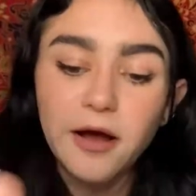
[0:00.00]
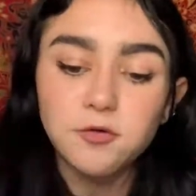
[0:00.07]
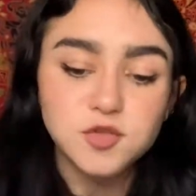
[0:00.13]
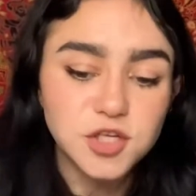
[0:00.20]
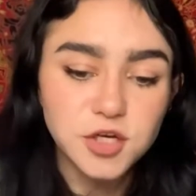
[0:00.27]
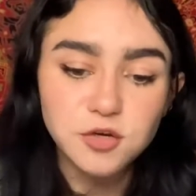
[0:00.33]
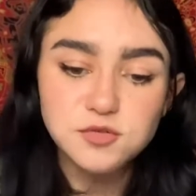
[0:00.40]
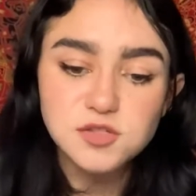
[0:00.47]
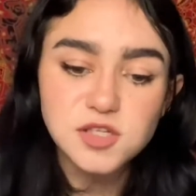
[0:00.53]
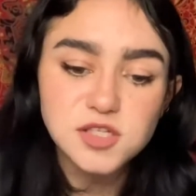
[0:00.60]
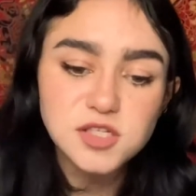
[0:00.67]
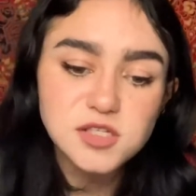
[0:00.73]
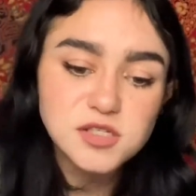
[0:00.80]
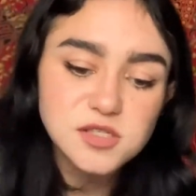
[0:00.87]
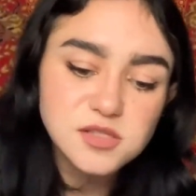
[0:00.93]
Leos,
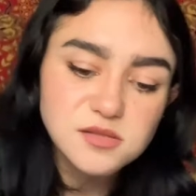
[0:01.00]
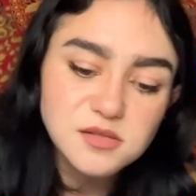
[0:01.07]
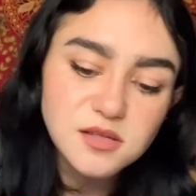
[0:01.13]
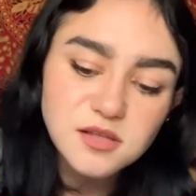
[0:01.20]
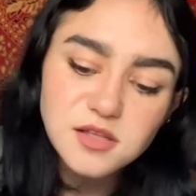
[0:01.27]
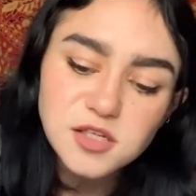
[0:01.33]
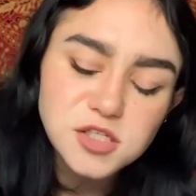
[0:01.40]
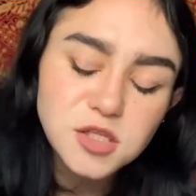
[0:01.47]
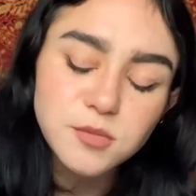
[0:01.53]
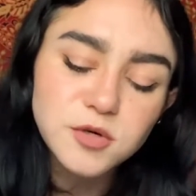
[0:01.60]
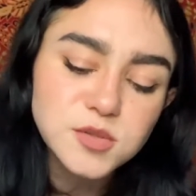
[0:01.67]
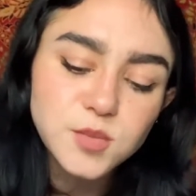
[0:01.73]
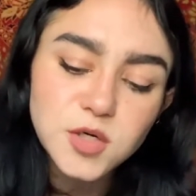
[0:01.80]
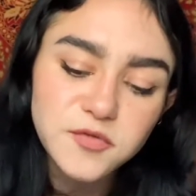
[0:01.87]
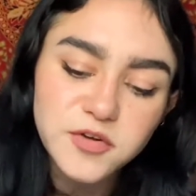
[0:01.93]
these are the most
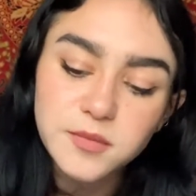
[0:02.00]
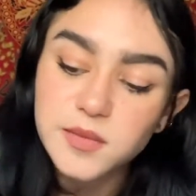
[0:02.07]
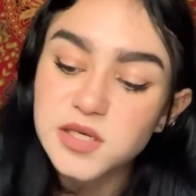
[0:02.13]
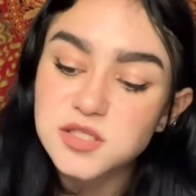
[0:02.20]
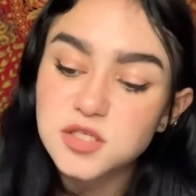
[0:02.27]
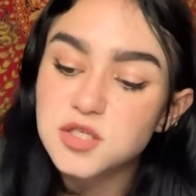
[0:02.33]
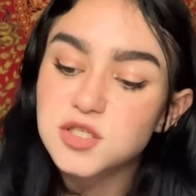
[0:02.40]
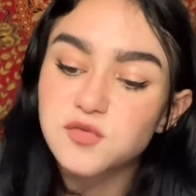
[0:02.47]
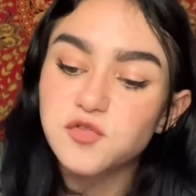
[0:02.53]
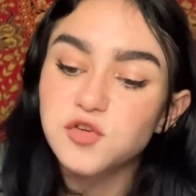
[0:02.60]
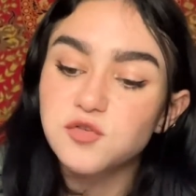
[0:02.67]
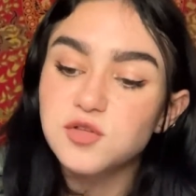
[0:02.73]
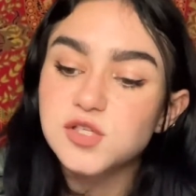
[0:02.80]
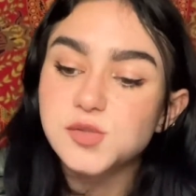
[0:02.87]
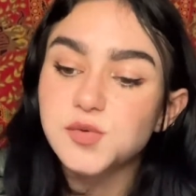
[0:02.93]
perfect messages for you
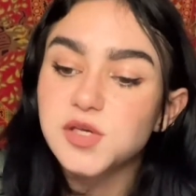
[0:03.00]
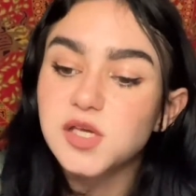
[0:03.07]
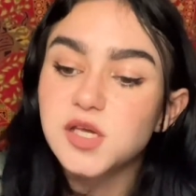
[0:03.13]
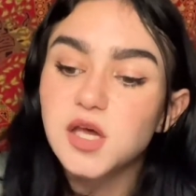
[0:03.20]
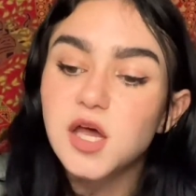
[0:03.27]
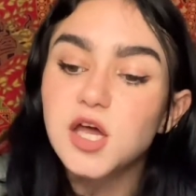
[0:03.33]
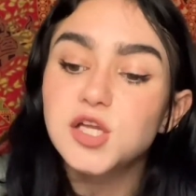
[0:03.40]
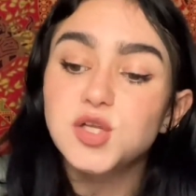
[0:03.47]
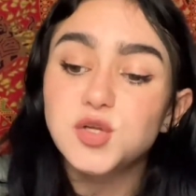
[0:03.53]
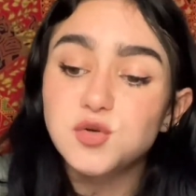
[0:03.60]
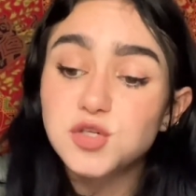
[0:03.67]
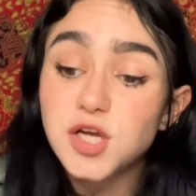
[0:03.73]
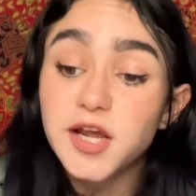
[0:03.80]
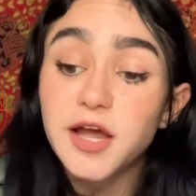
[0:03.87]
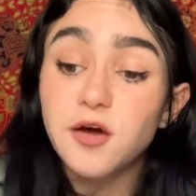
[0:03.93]
this week. Do
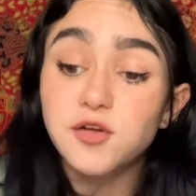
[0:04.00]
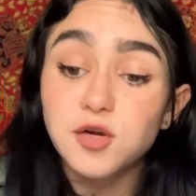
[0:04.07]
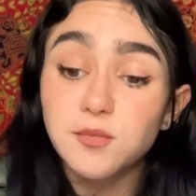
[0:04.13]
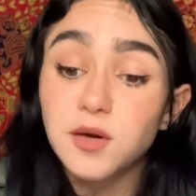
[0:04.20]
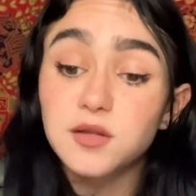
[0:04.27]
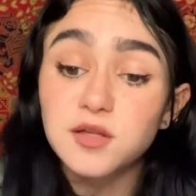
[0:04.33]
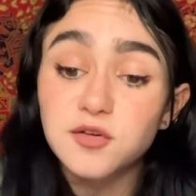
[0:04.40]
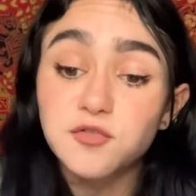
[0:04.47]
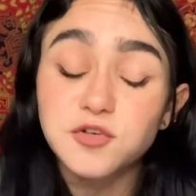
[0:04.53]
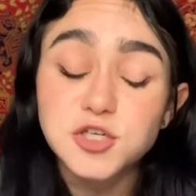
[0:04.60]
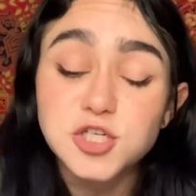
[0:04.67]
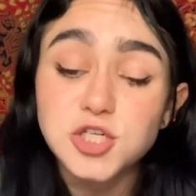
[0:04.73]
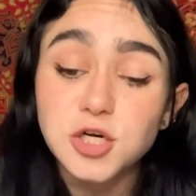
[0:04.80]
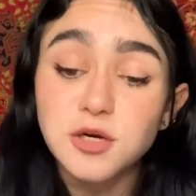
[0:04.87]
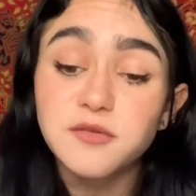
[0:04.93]
check out your monthly for
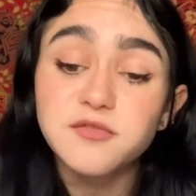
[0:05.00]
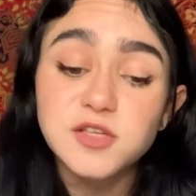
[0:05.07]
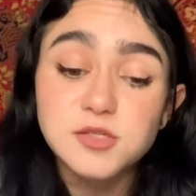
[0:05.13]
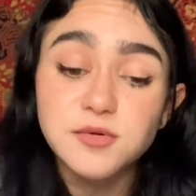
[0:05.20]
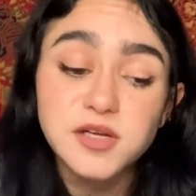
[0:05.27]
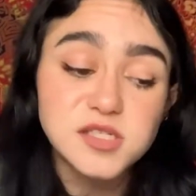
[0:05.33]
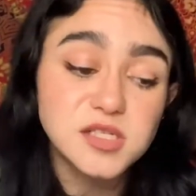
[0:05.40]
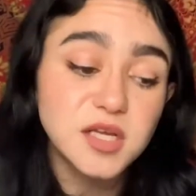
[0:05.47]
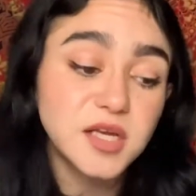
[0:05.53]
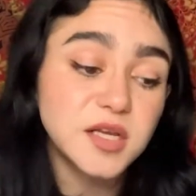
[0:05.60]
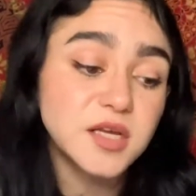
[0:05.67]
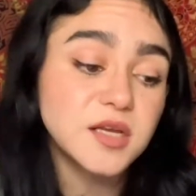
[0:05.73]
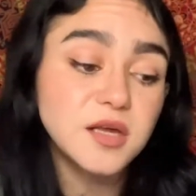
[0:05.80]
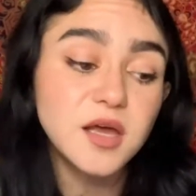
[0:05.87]
sure if this resonated.